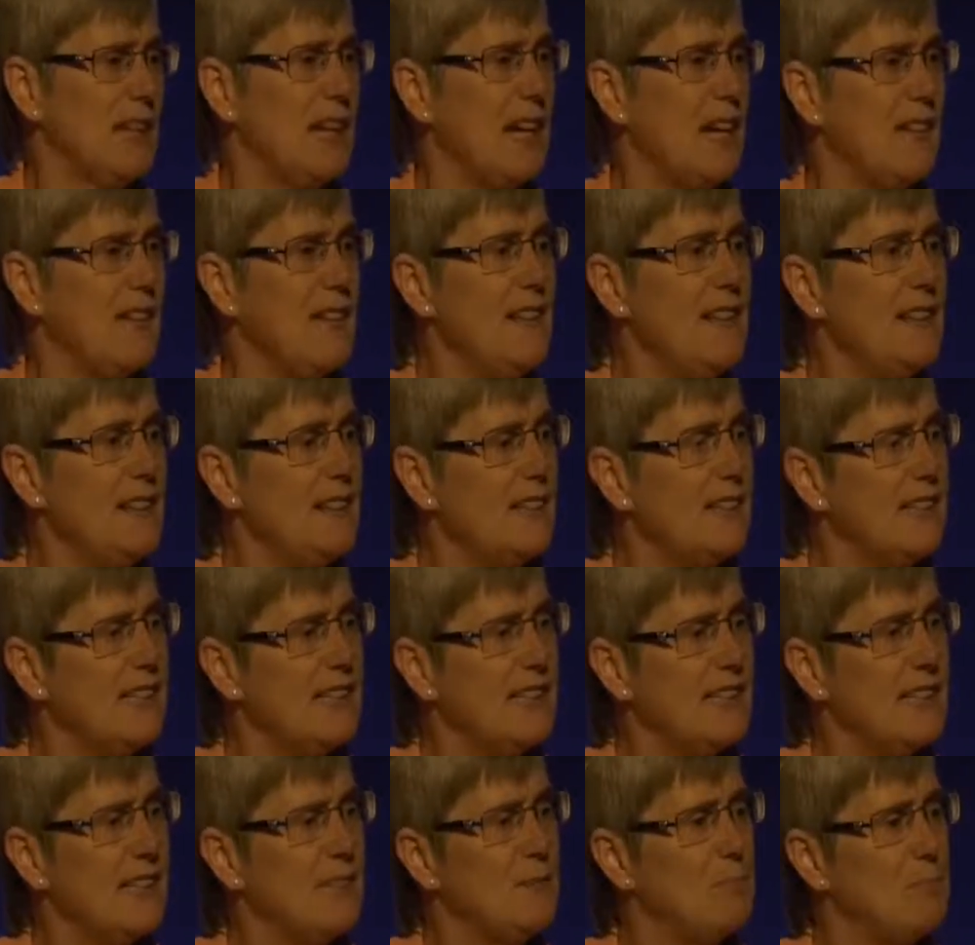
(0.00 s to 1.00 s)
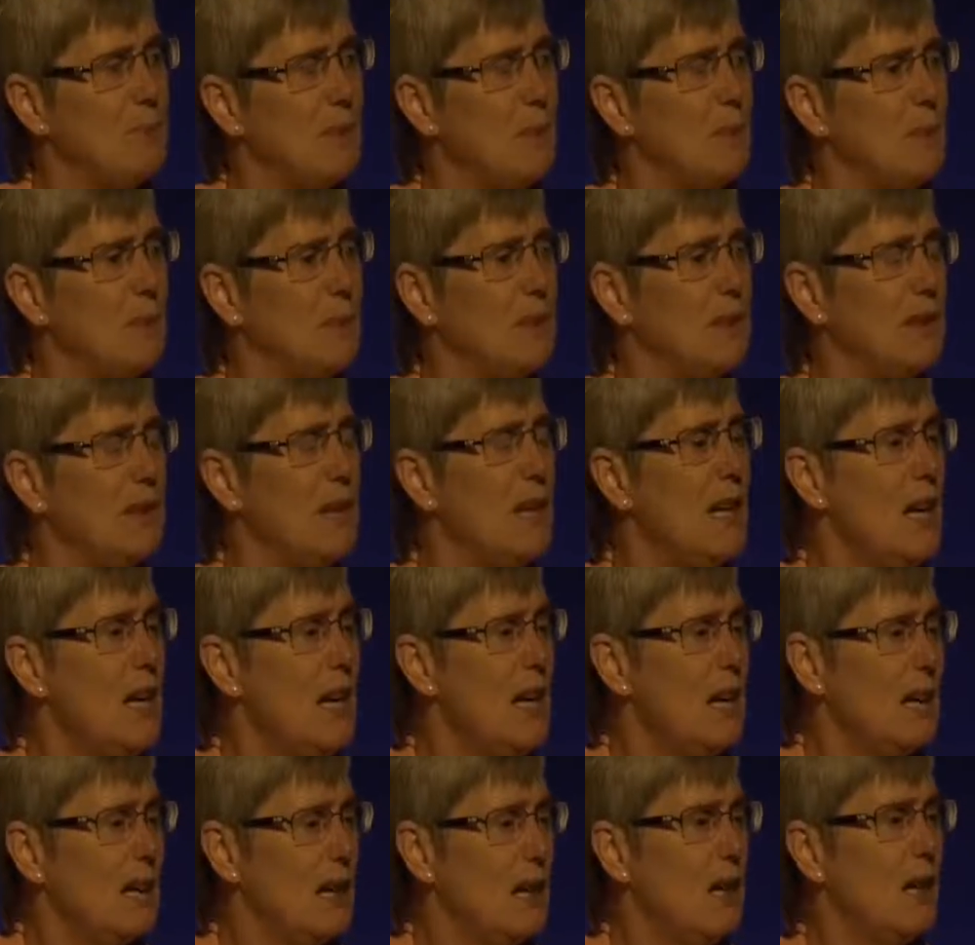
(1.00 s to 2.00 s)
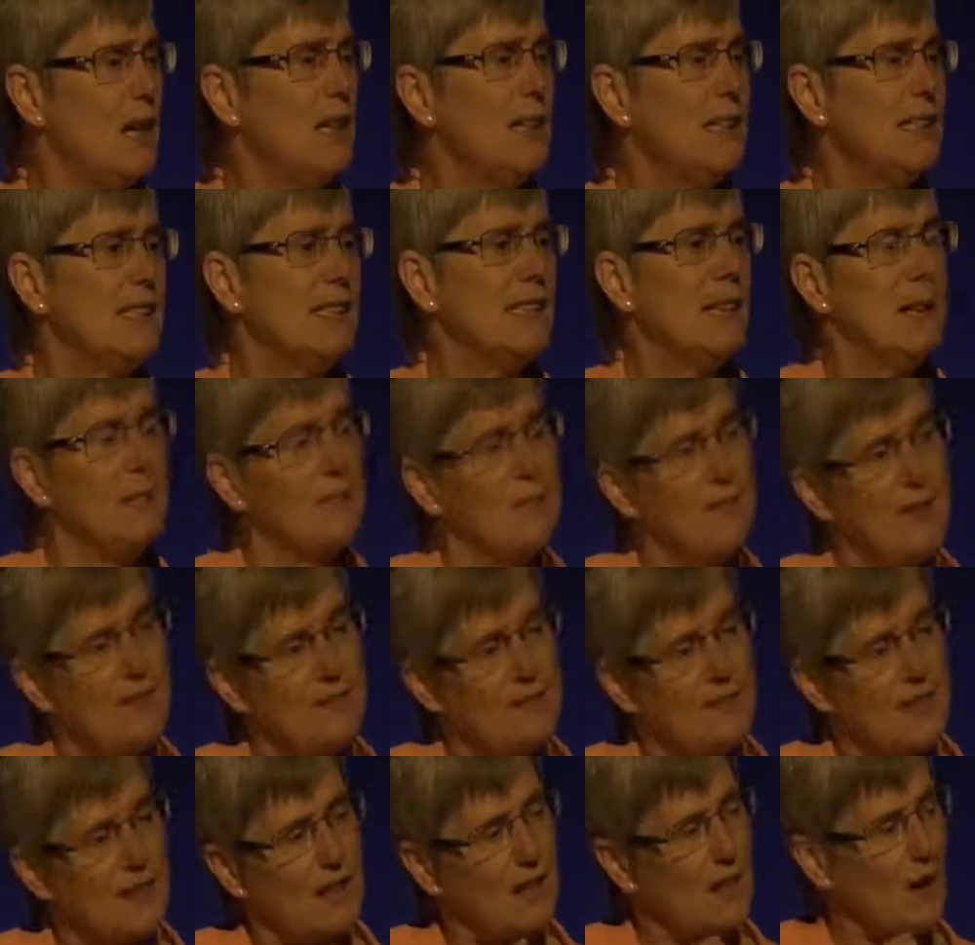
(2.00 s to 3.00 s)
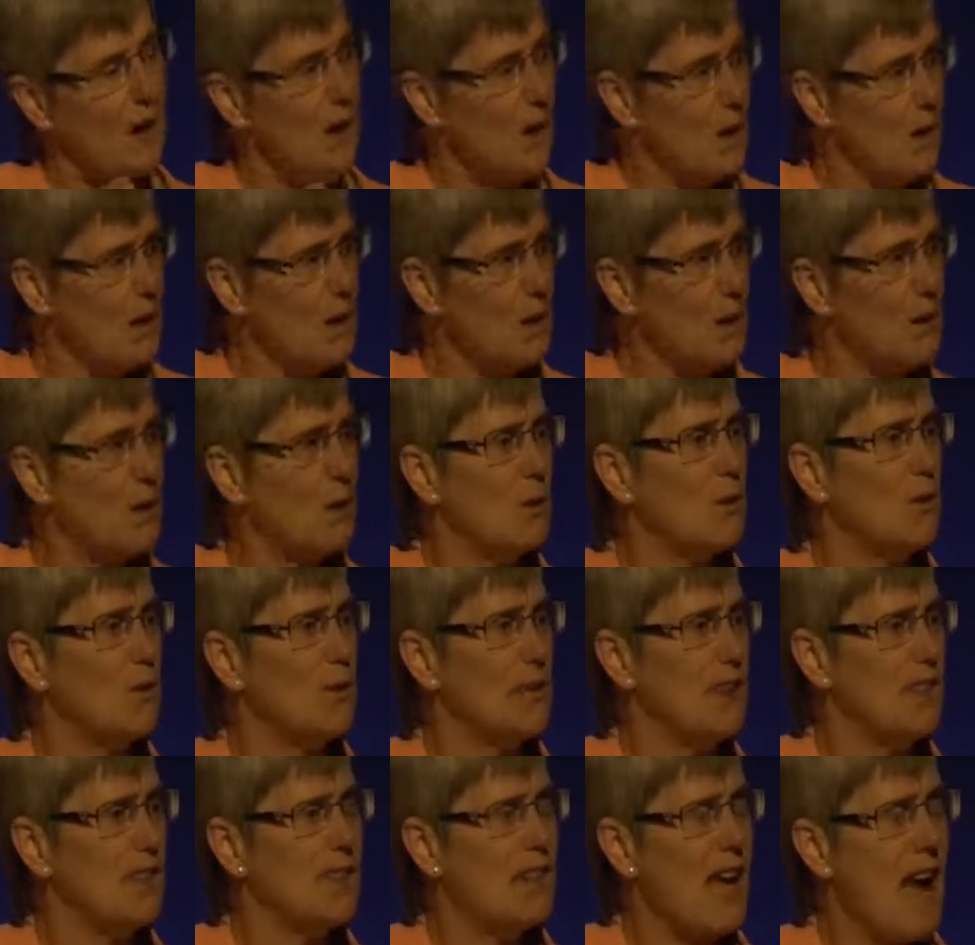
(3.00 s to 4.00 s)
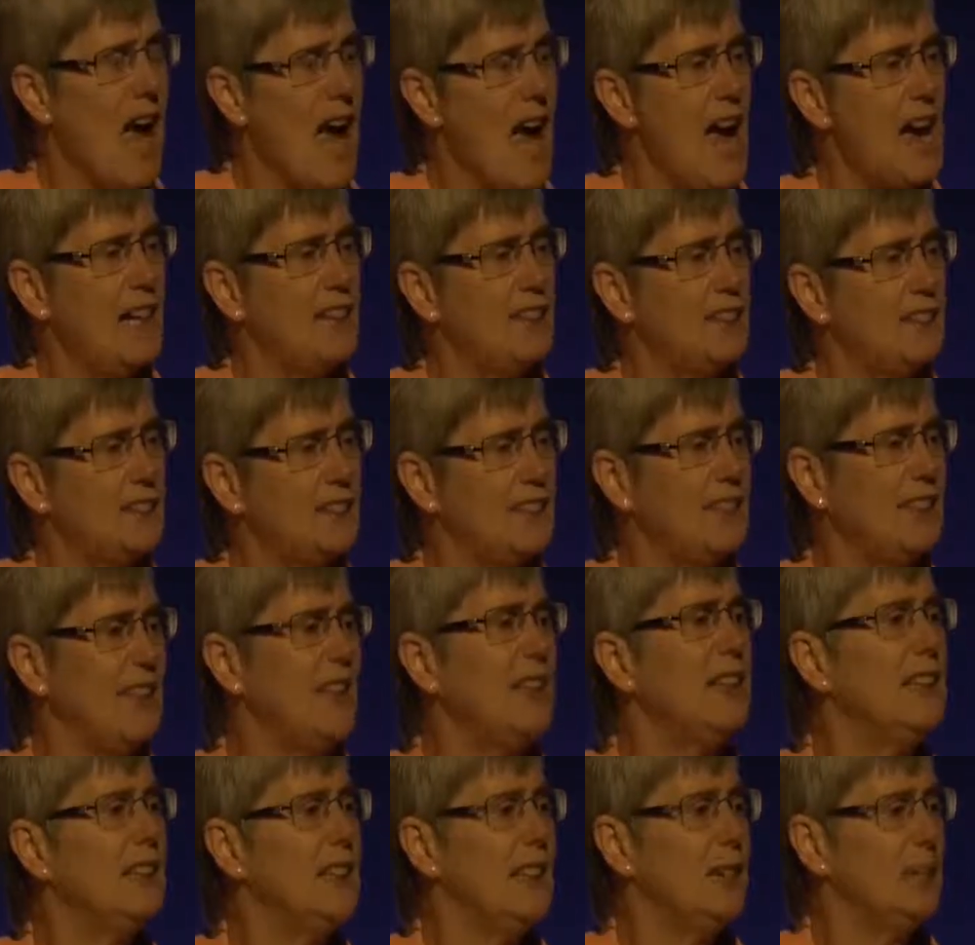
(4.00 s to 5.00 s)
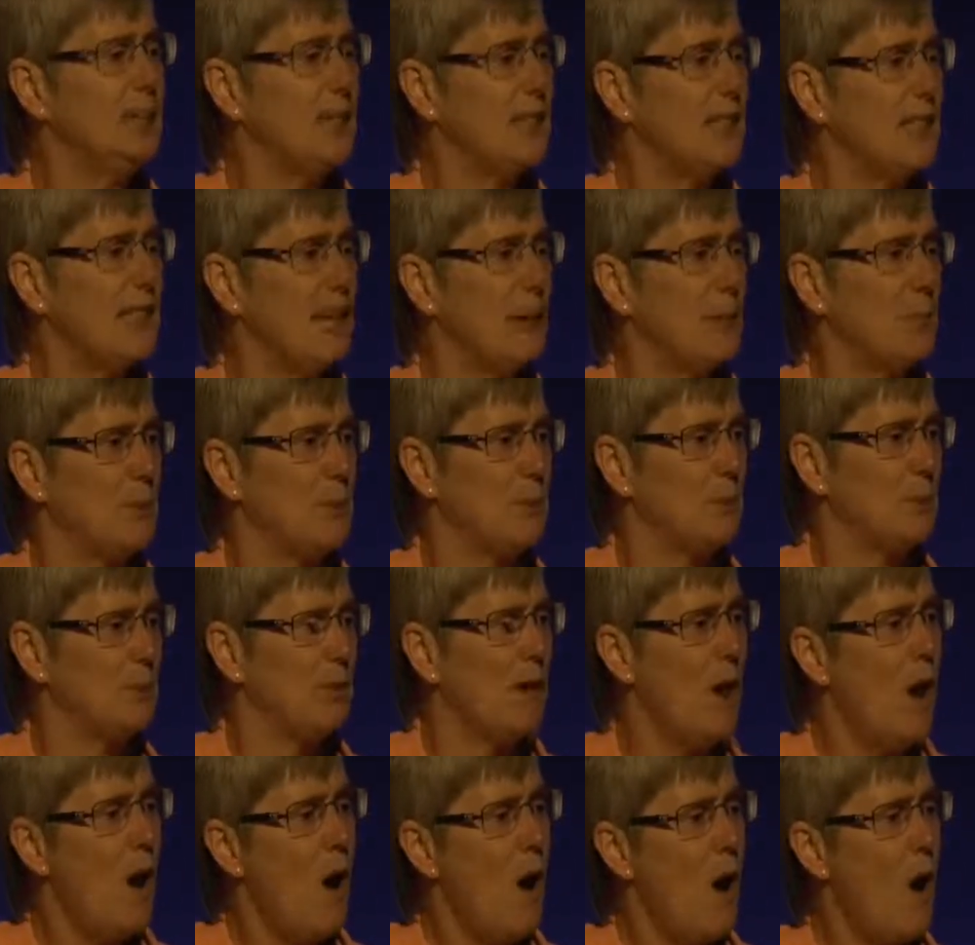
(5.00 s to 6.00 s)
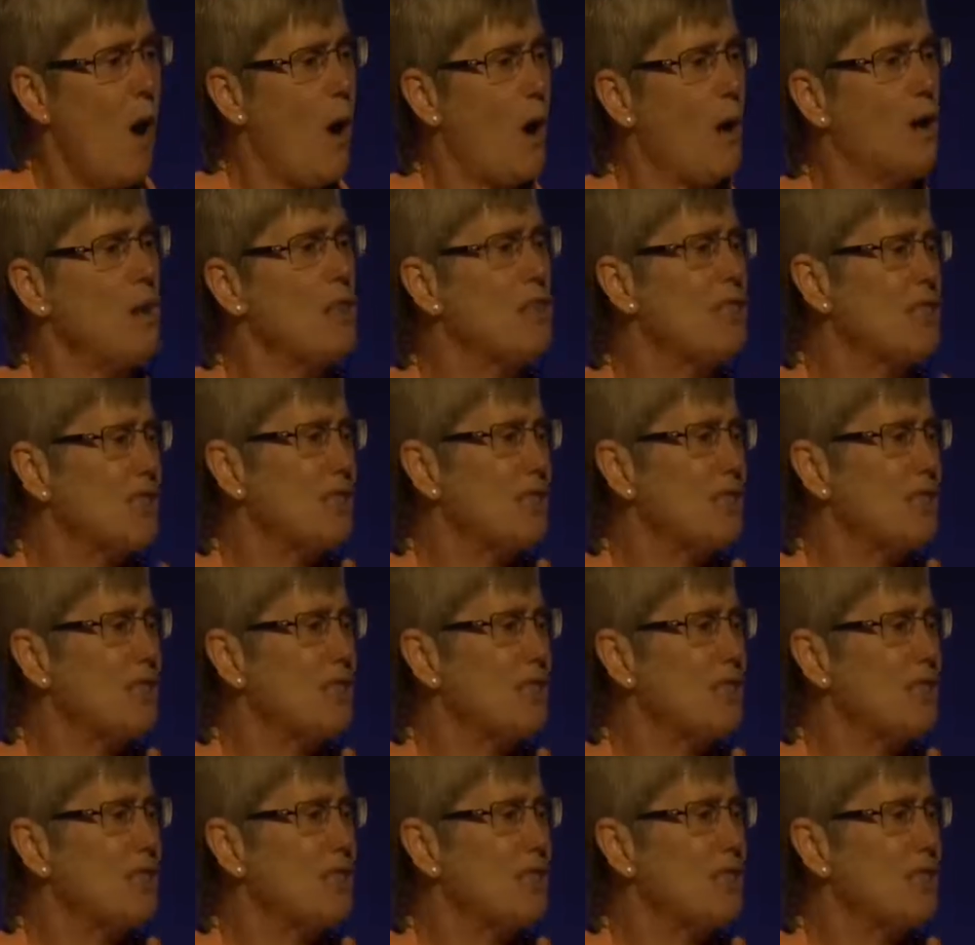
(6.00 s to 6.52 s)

And I think this is an important concept, that the cargo, these active signaling receptors, aren't